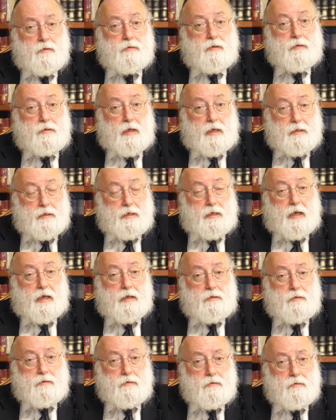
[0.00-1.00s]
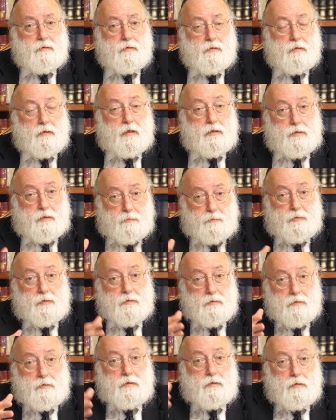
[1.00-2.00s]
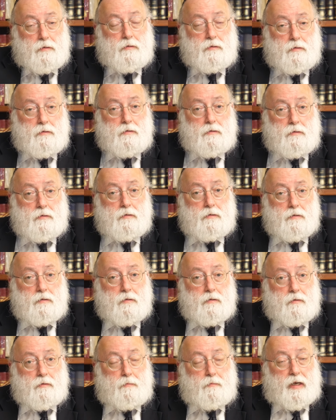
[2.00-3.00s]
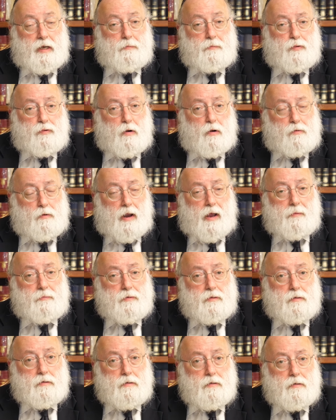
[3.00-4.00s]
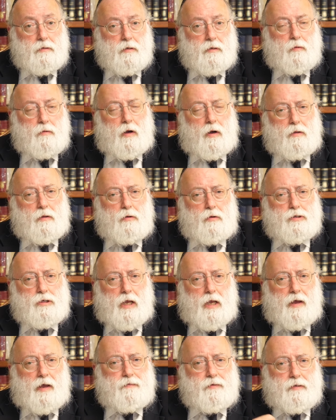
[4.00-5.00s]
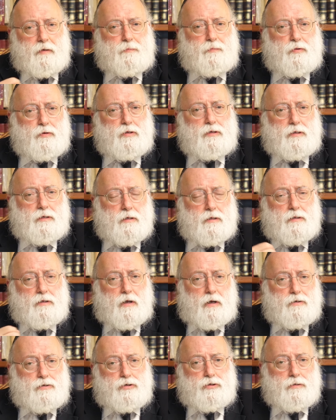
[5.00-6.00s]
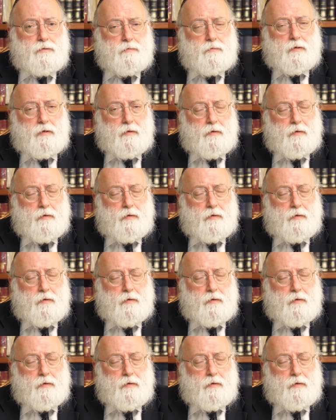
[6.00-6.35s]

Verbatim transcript: to delegate, and to build many programs, while also having the personal touch.